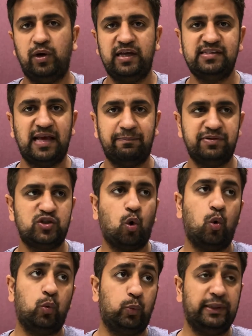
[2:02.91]
today's
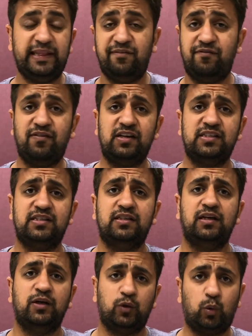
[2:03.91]
episode with the first
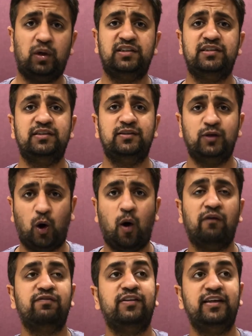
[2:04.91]
question
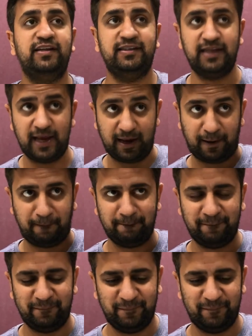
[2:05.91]
of the day.